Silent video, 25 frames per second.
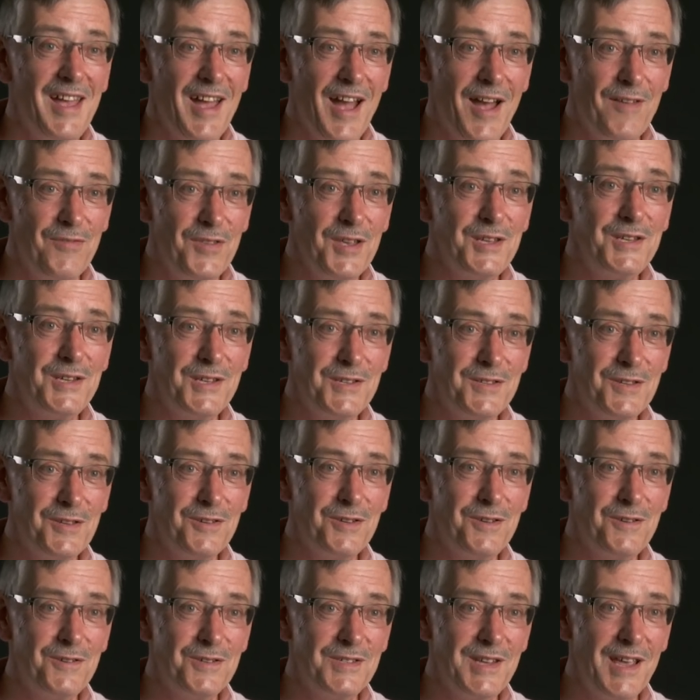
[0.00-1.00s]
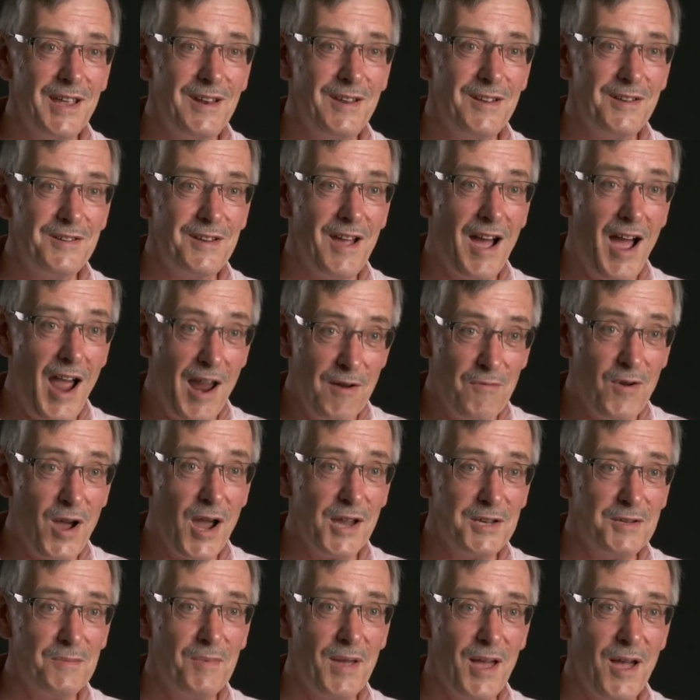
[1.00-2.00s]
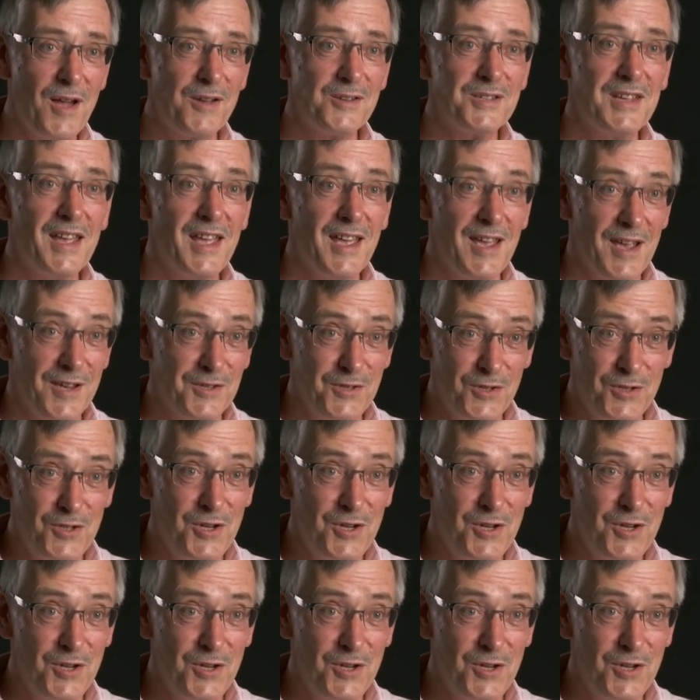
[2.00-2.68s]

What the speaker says: And this is the New Zealand I write about as a